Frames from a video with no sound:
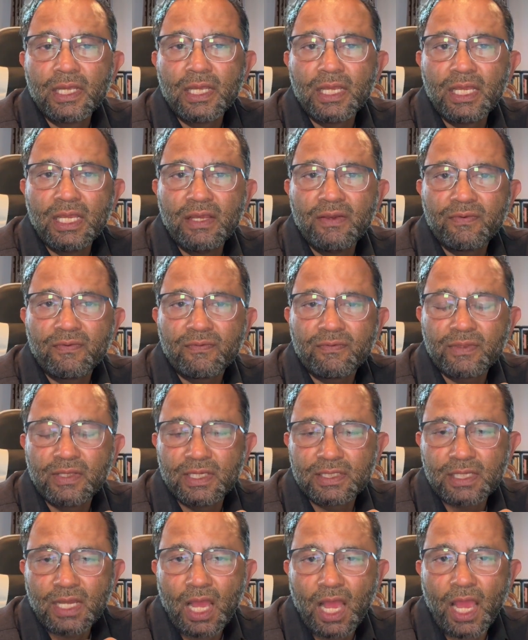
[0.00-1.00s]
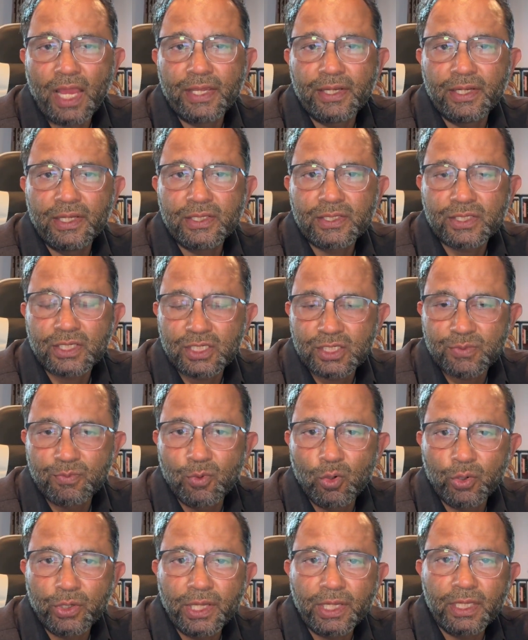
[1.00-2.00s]
if there's a high risk,
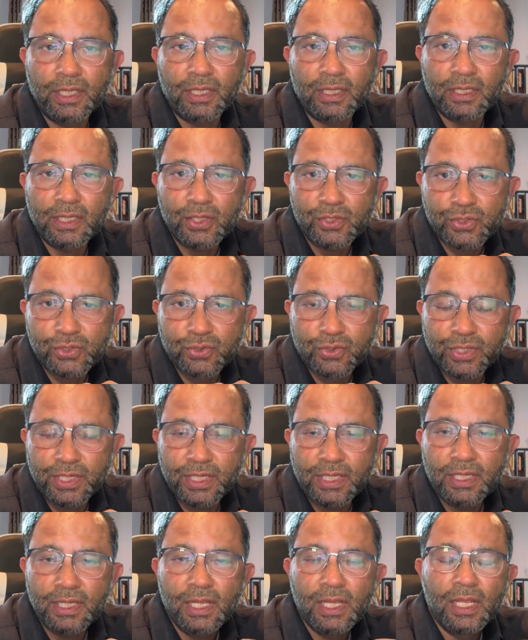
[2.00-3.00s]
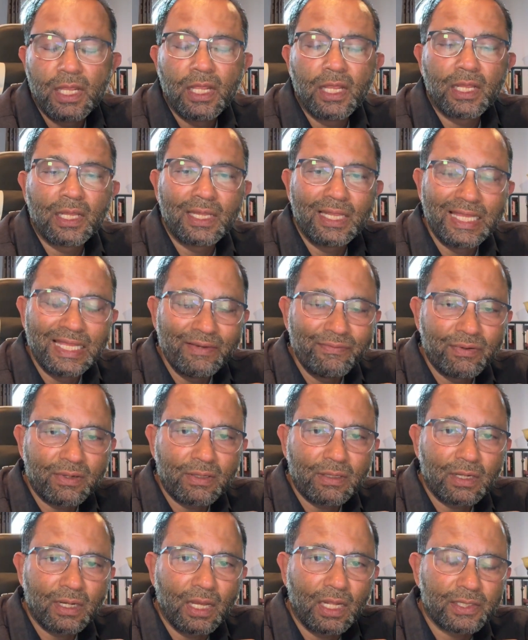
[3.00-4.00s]
smoking history,
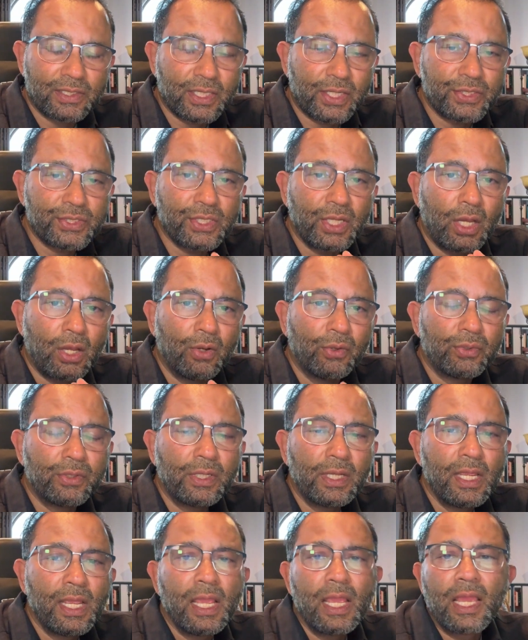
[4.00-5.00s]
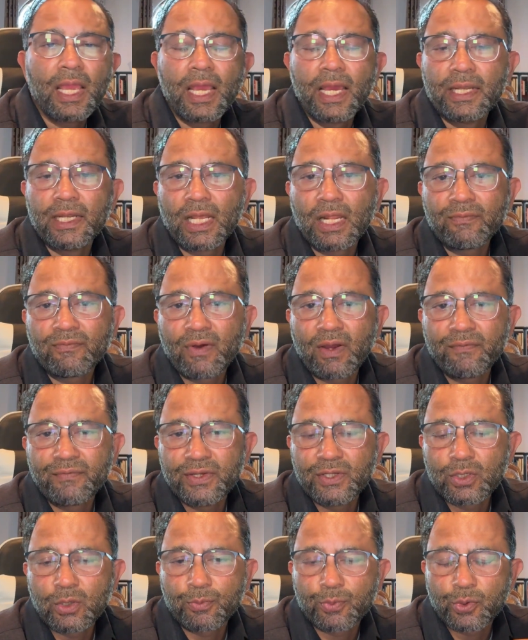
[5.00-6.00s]
liver ultrasound, and
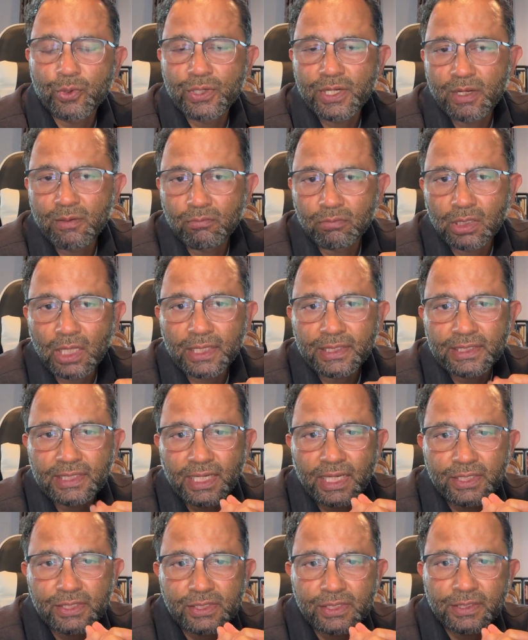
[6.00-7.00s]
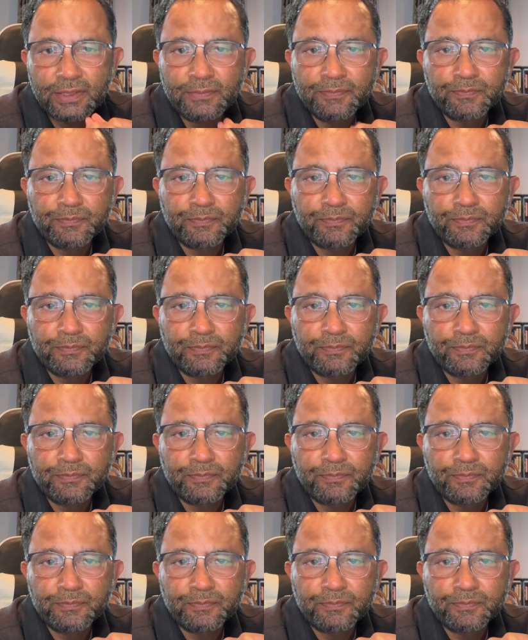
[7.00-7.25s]
alpha-fetoprotein blood test.